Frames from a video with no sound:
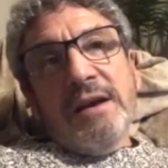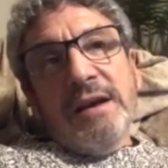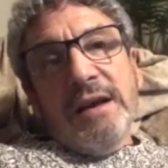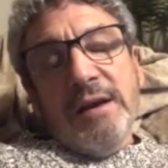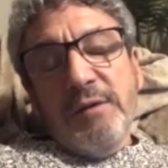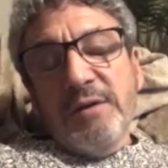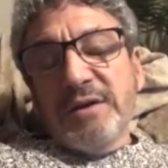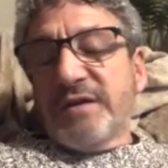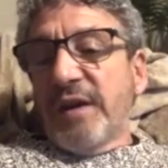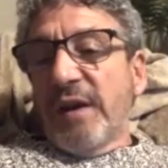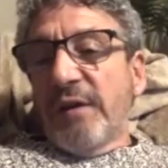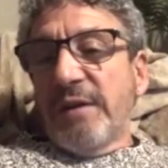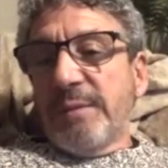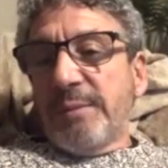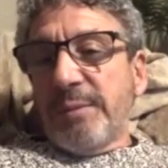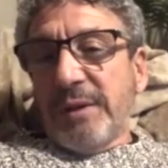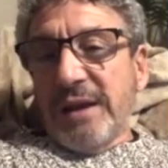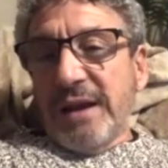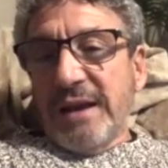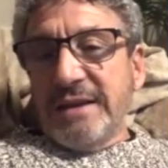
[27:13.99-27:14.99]
he was very
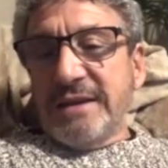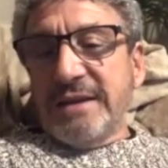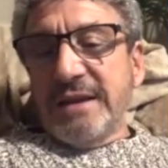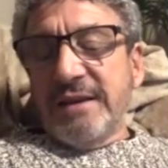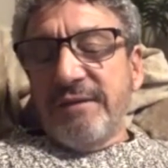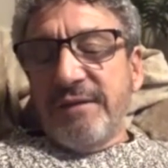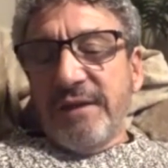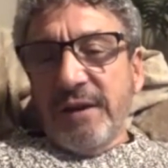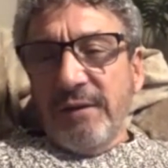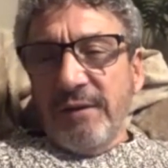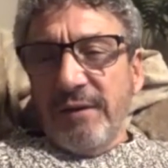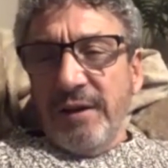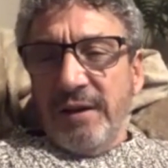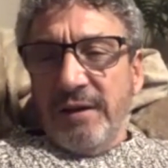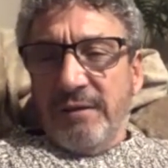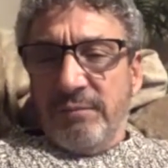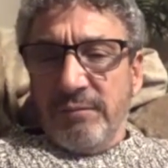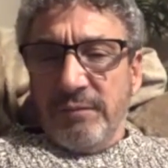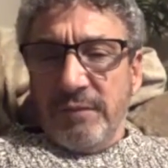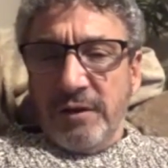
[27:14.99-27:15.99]
pleasant,
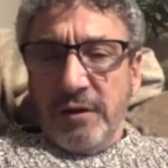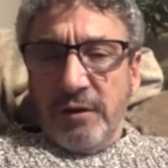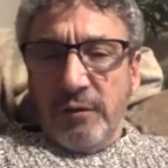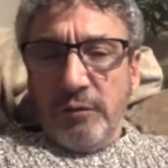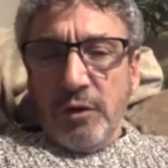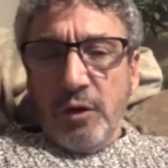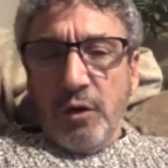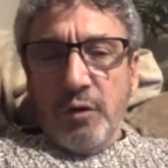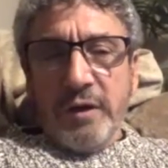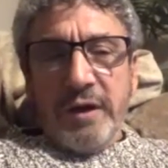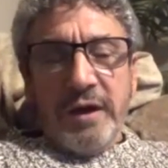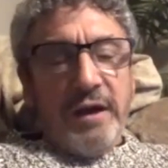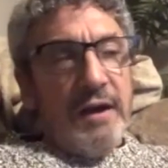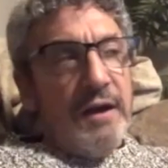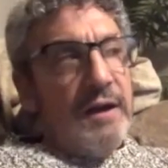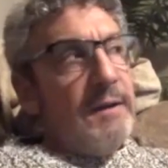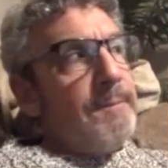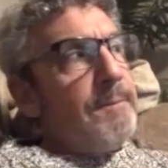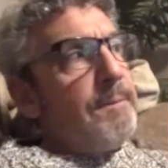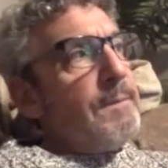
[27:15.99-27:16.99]
very, low
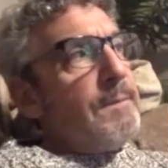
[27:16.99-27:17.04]
key.